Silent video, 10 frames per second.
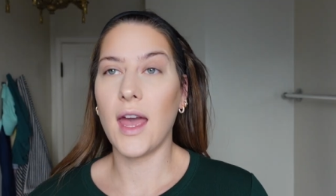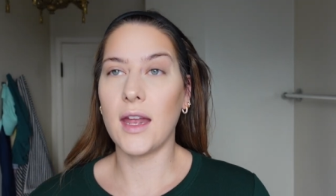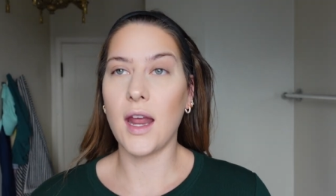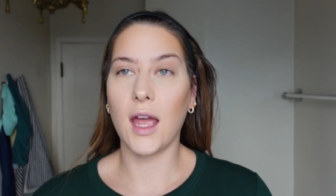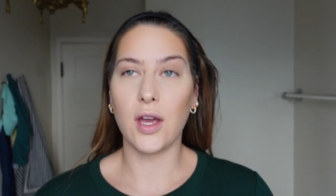
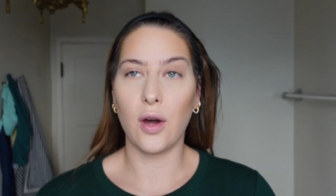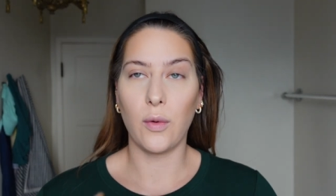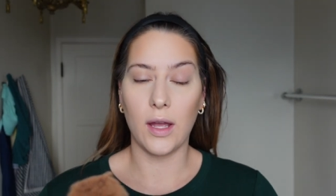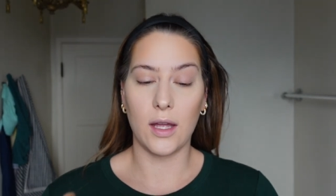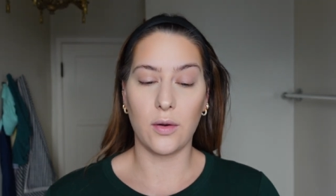Then I go
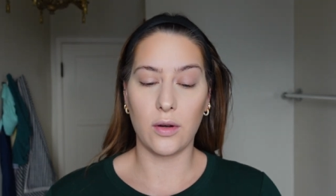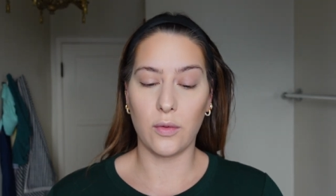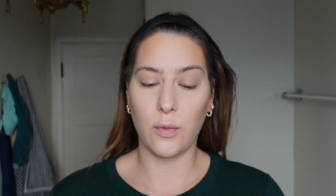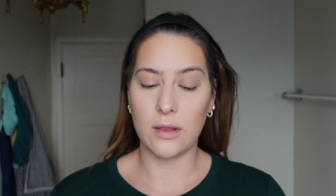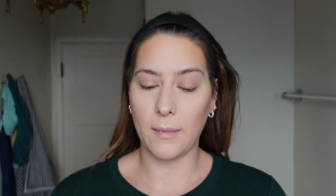
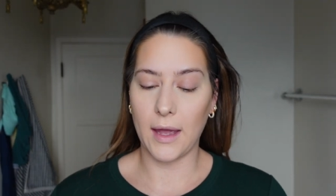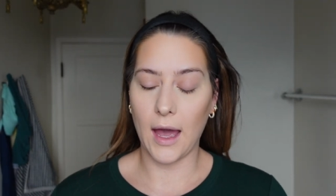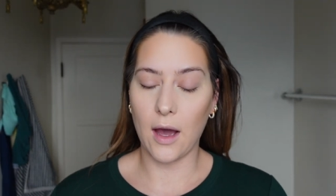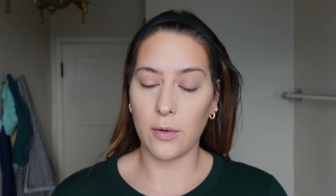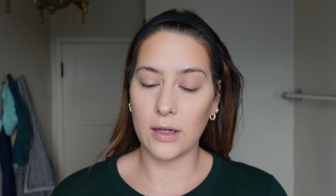in with my
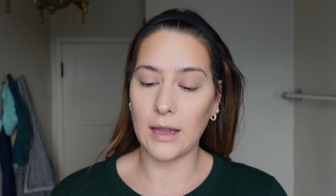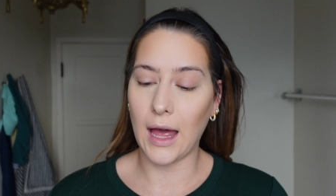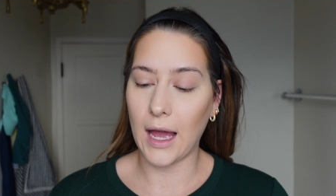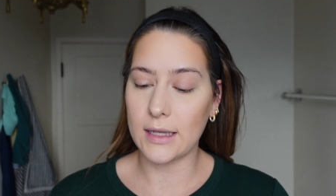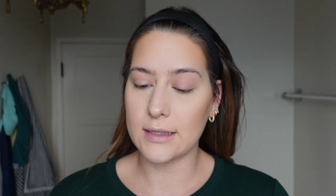
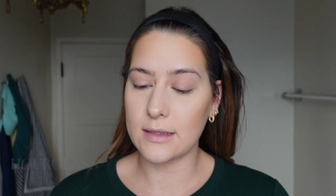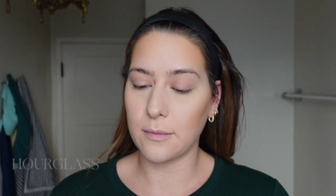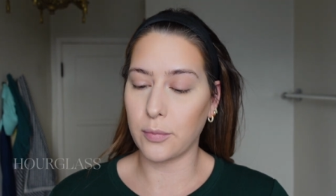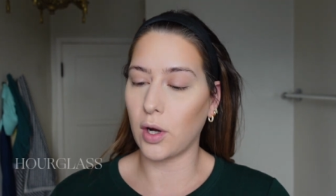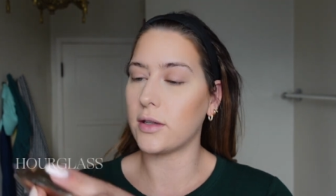Hourglass
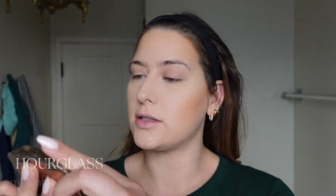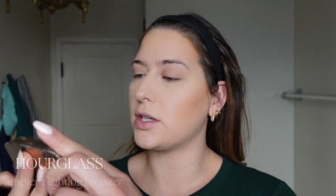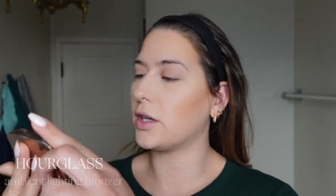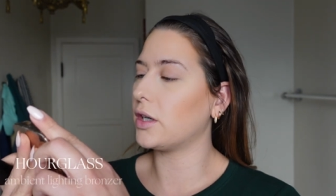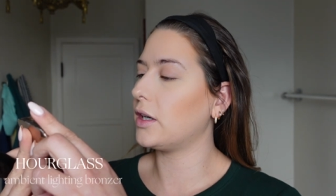
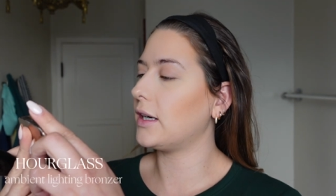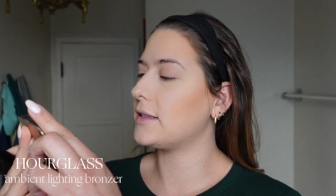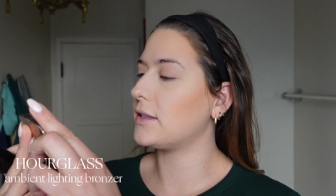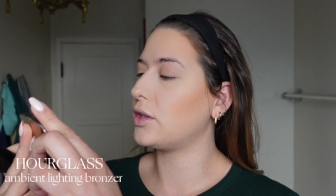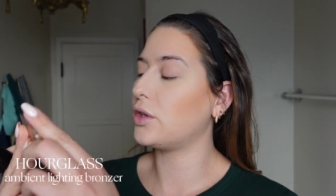bronzer.
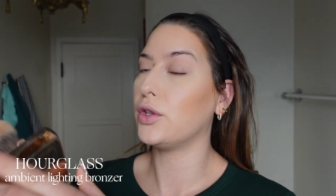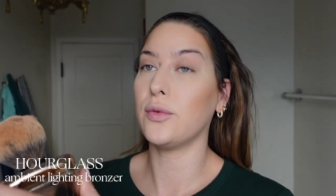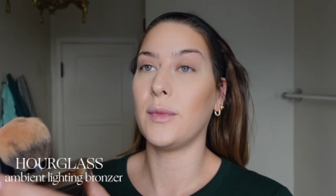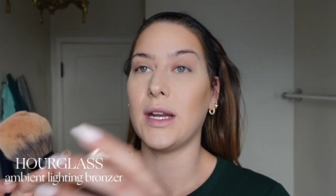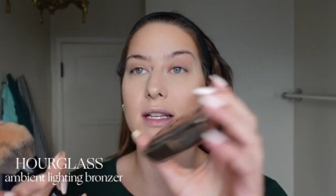It's an
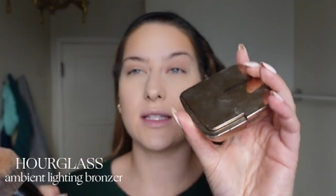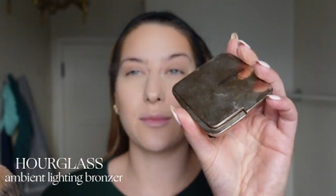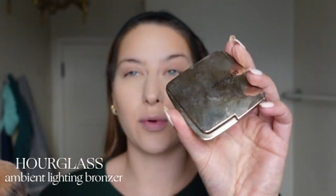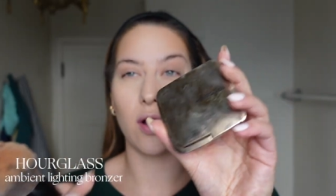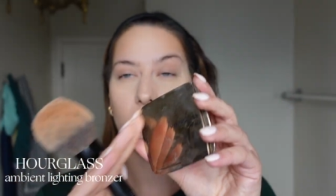luminous
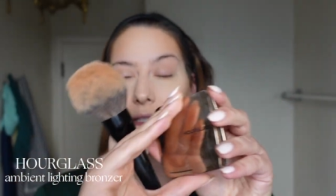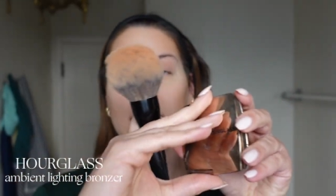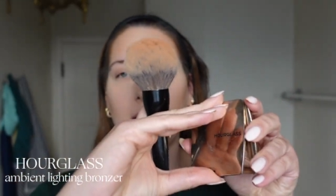bronze